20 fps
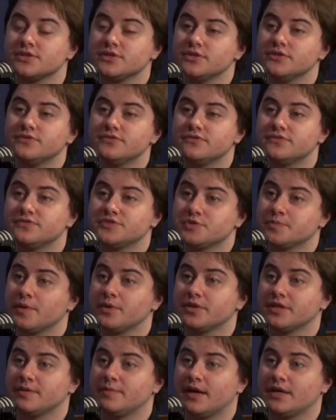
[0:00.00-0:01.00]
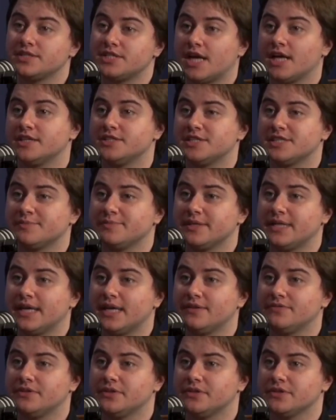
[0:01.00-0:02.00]
you've spoken about challenging
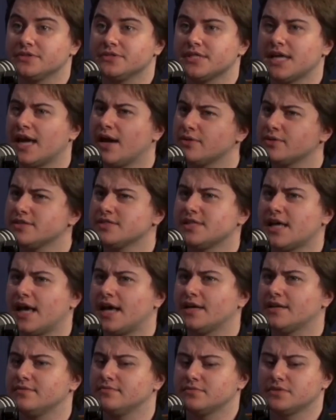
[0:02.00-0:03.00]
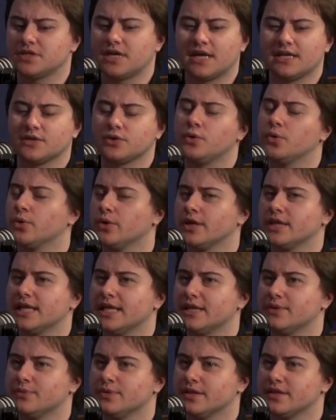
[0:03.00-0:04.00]
behaviors. How does that kind of
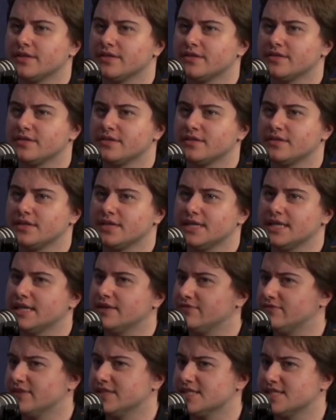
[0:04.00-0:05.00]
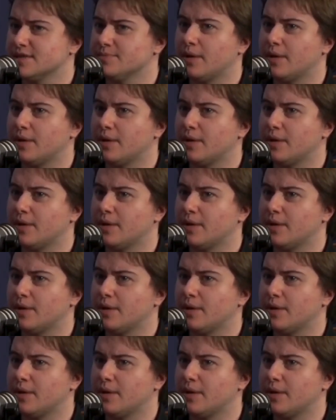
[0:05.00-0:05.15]
correlate with the infancy